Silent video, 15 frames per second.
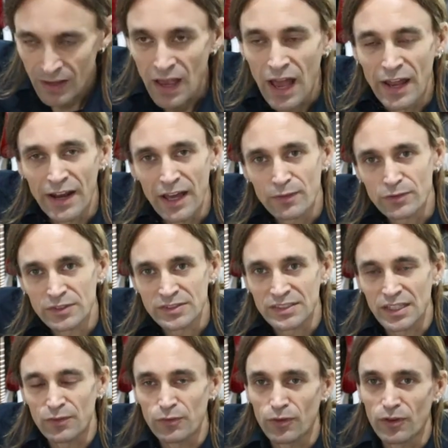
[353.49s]
And I have to
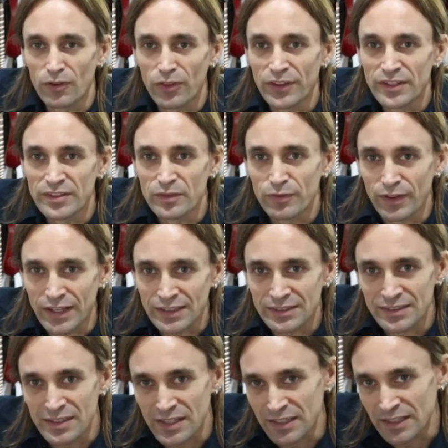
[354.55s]
say, for these
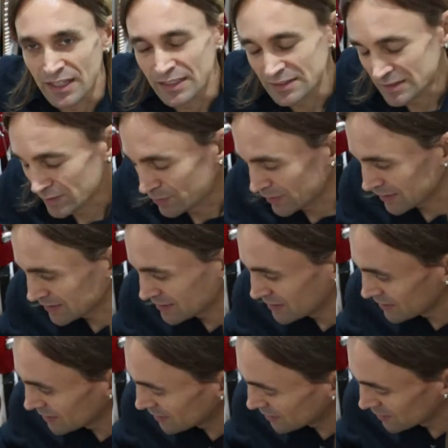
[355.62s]
effects, the enhance effect,
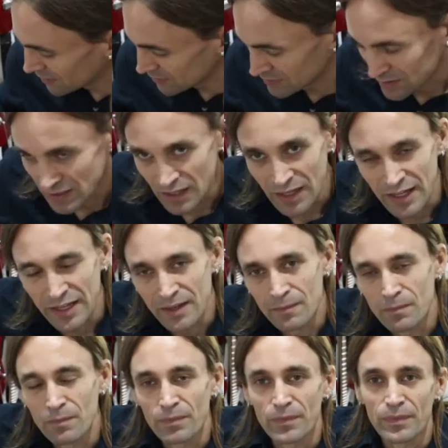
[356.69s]
the delay,
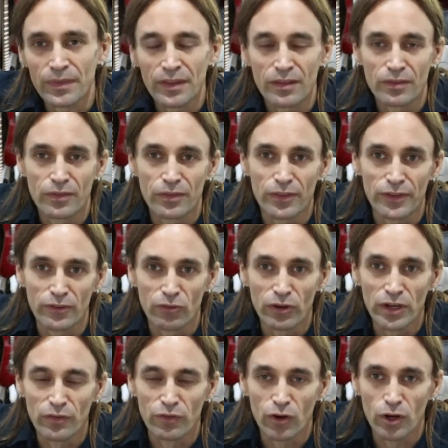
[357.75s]
the
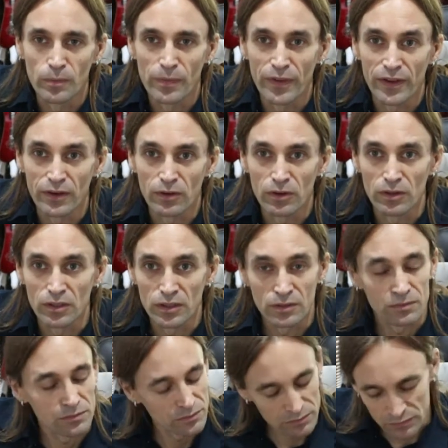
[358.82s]
reverb, they're
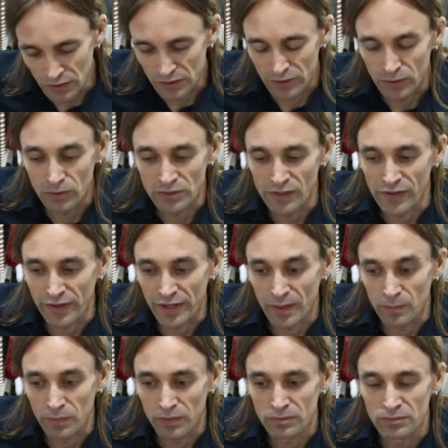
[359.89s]
really good in the
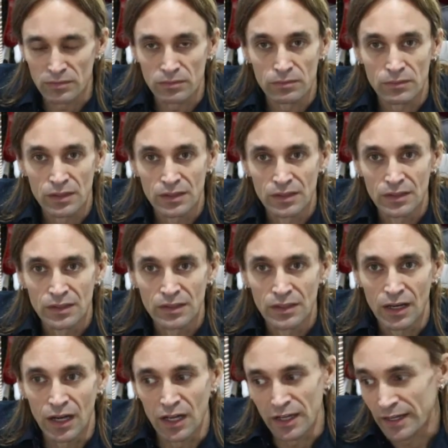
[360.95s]
Kemper.
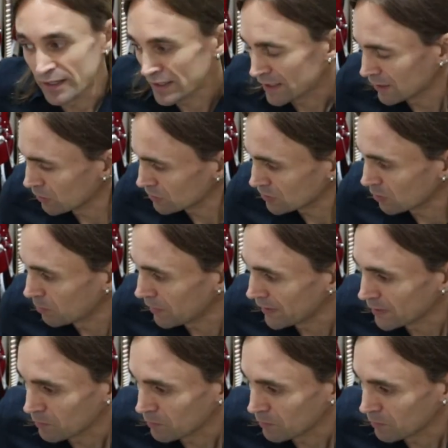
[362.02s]
I cannot complain